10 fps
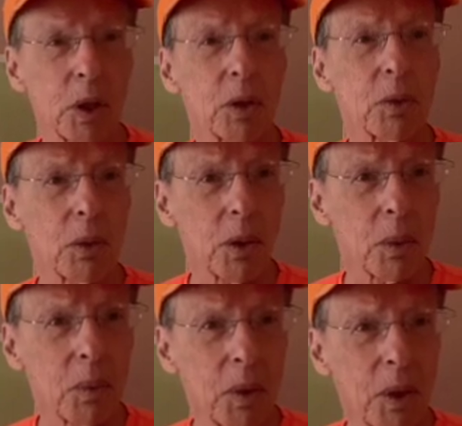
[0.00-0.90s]
You know,
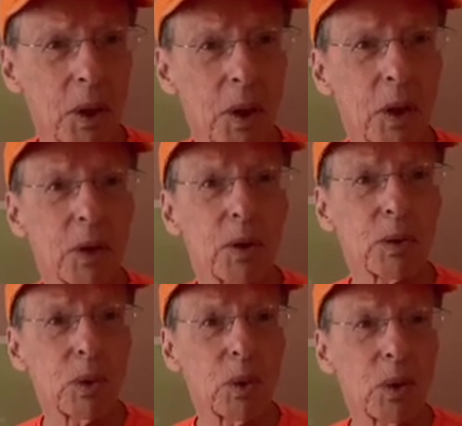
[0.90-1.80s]
the
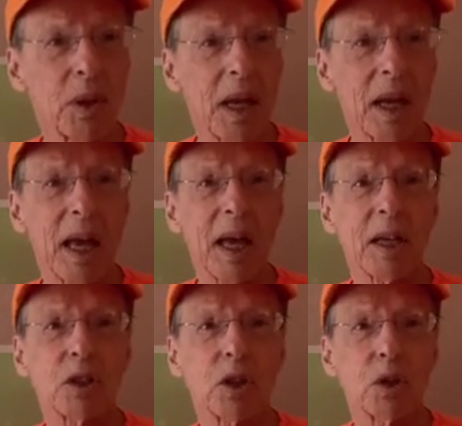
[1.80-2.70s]
law that
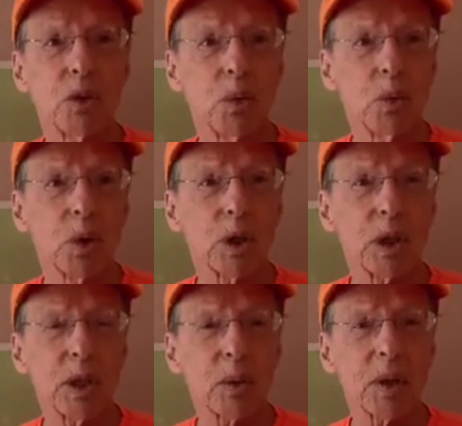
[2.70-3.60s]
has you
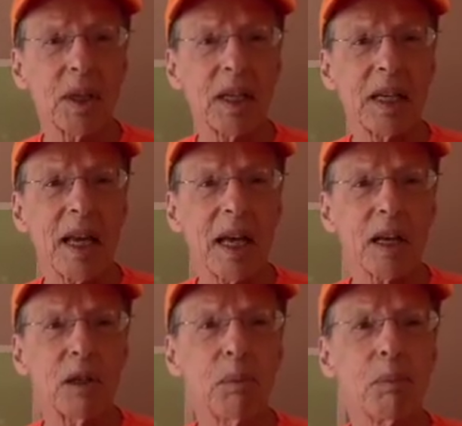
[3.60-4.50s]
clearing the net
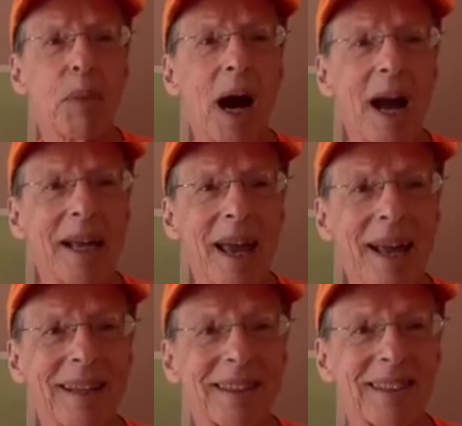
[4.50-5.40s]
by
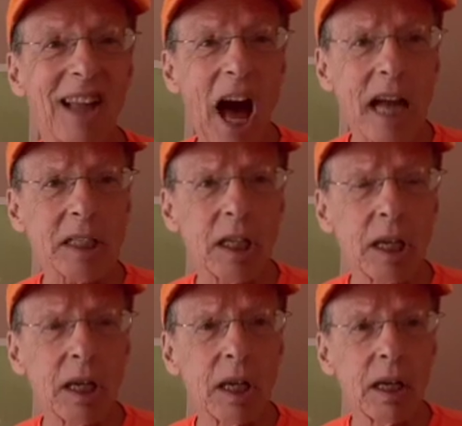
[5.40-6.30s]
a lot
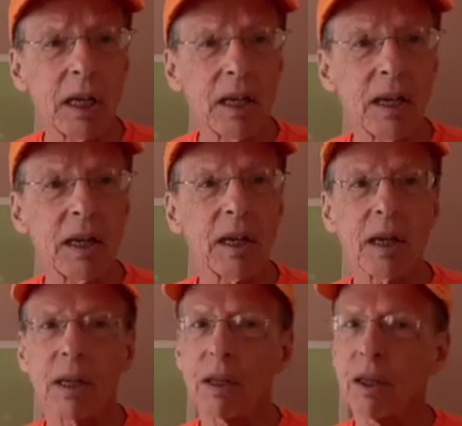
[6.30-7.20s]

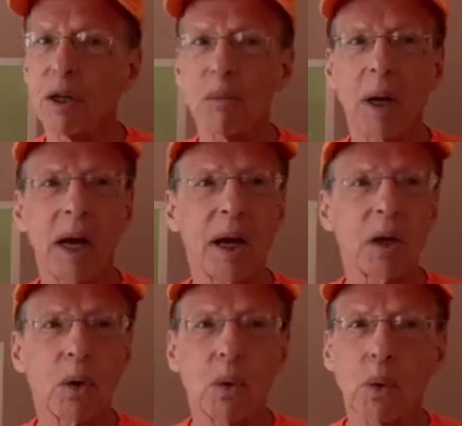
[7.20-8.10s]
and thereby
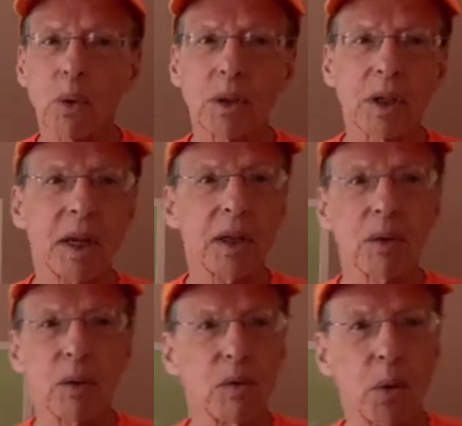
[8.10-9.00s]

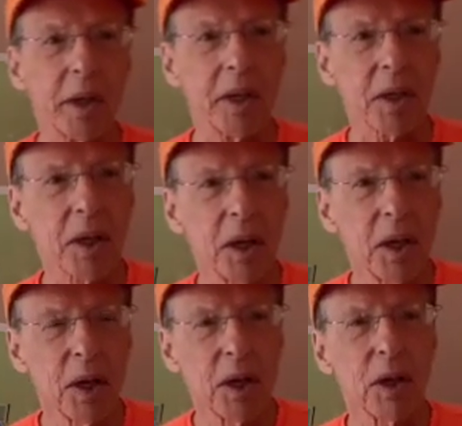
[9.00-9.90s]
altogether avoiding
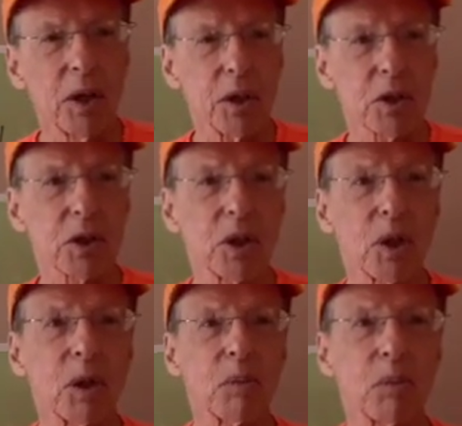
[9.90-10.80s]
this
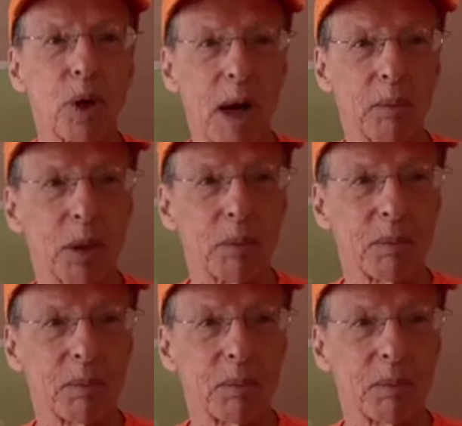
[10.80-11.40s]
problem.